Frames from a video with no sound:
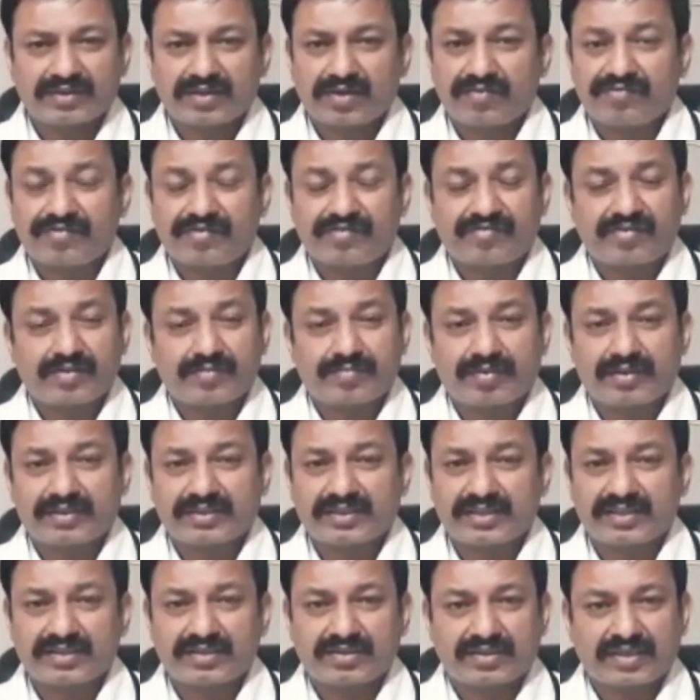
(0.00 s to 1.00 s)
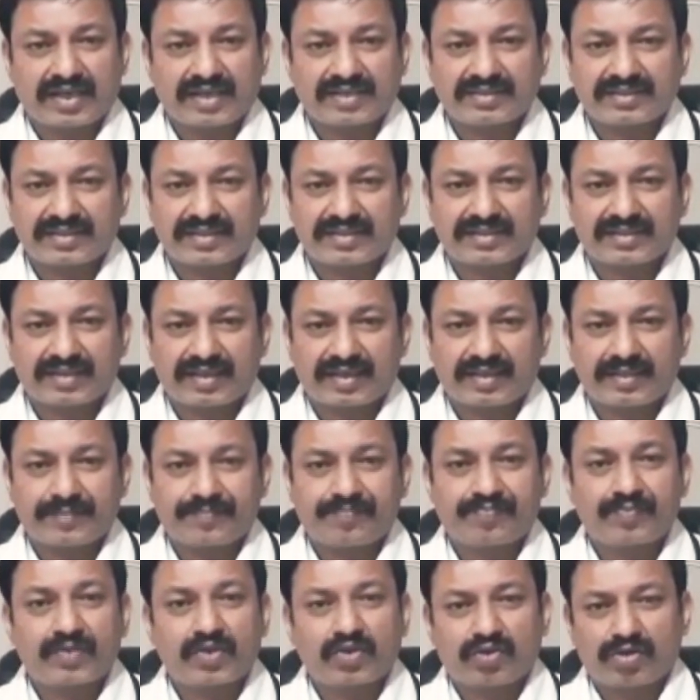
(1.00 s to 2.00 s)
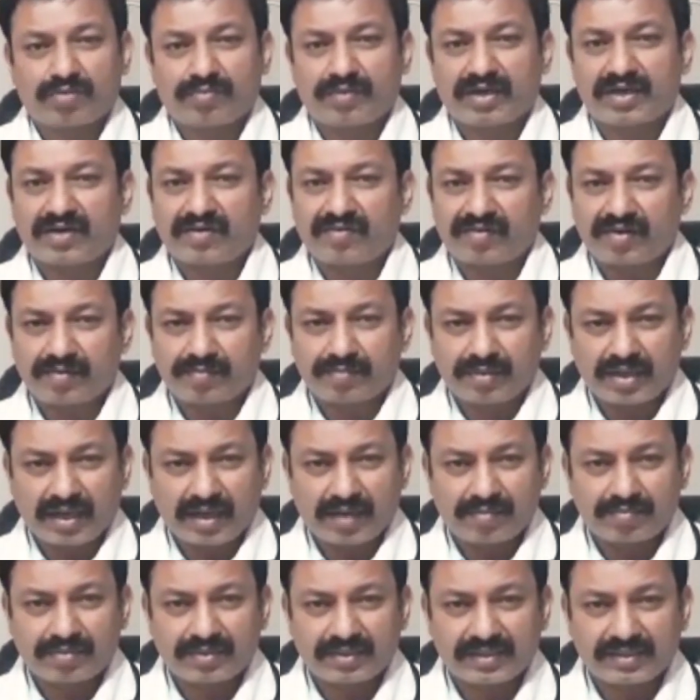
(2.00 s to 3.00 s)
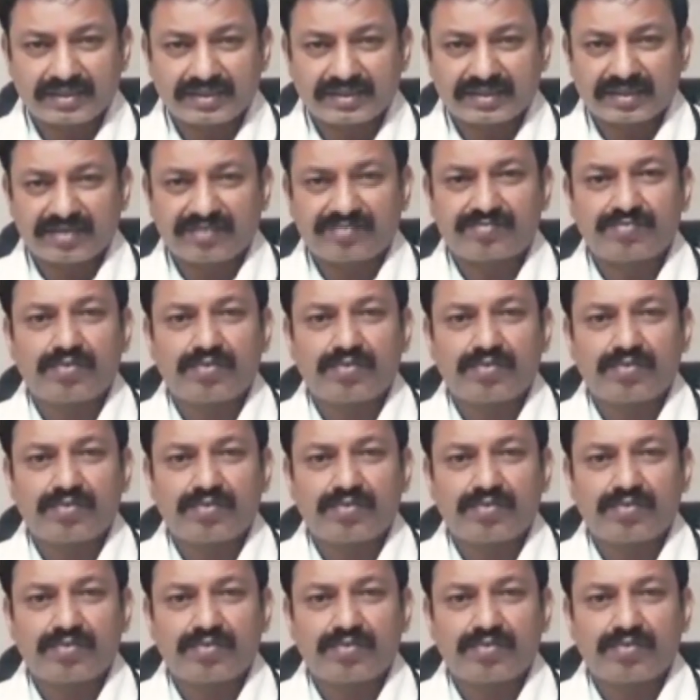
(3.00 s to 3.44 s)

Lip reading: There are 50% chances that you may develop diabetes